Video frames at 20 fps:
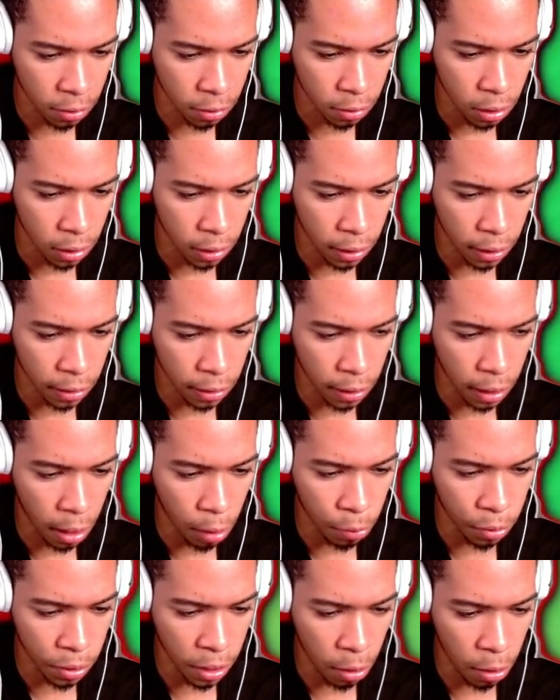Alright. How
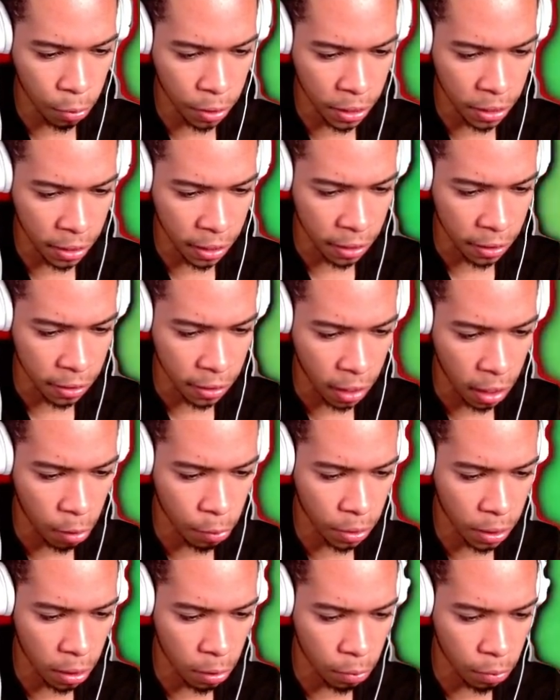are we not winning it? How are
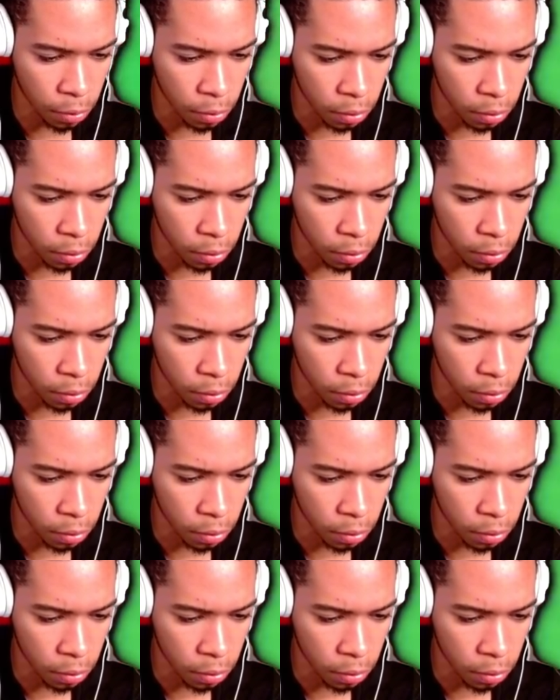we not...